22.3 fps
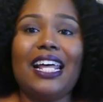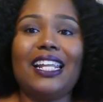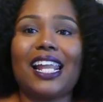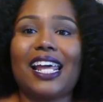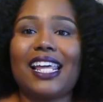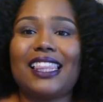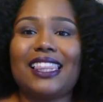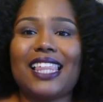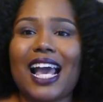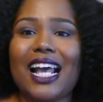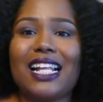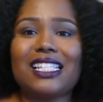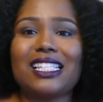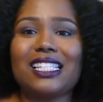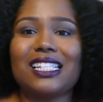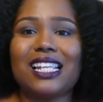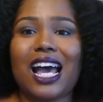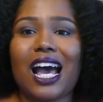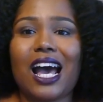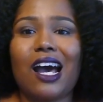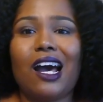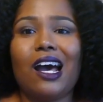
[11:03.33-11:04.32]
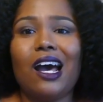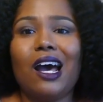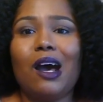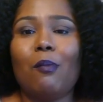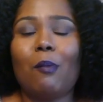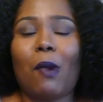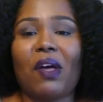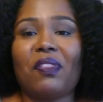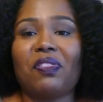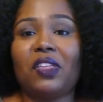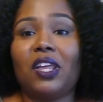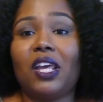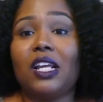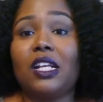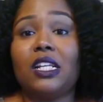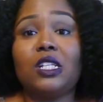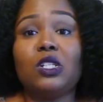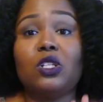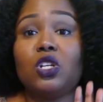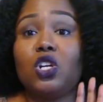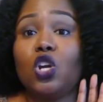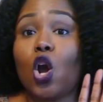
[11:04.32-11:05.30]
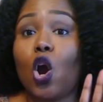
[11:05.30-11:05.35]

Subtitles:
Like that's not my thing.